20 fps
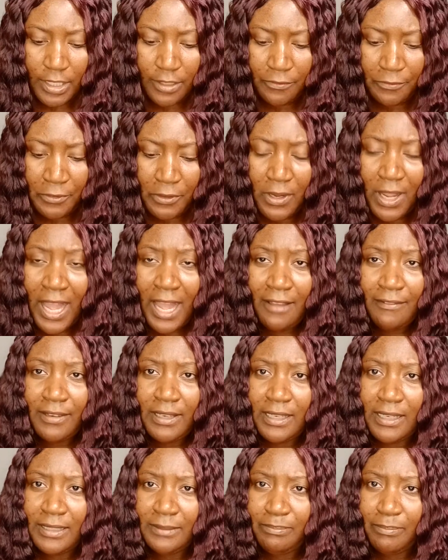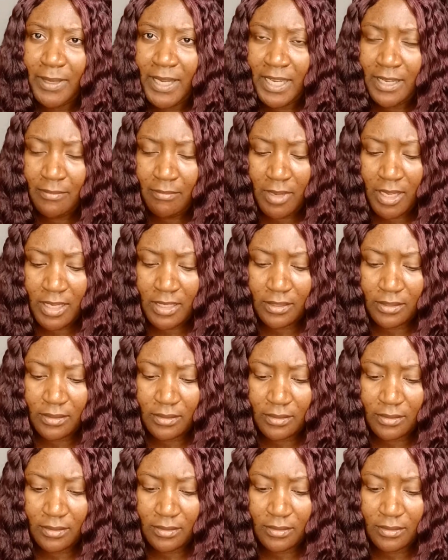if you have a late payment
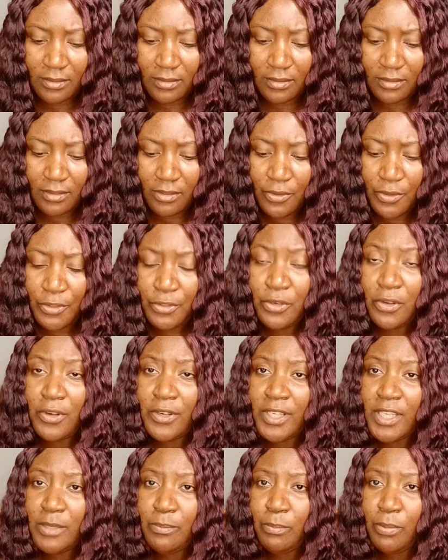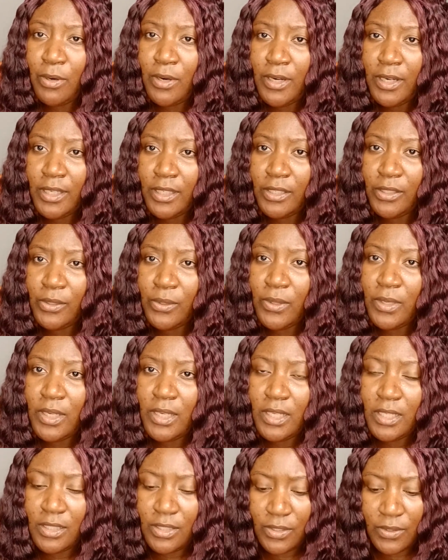on your report, you
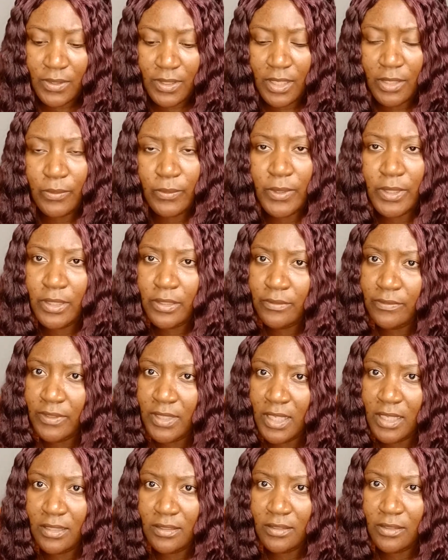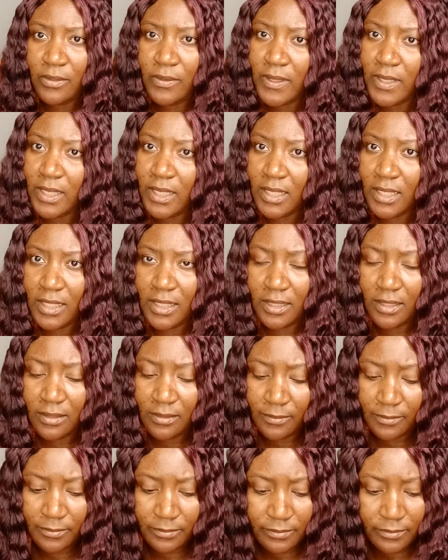need to get rid of that quickly.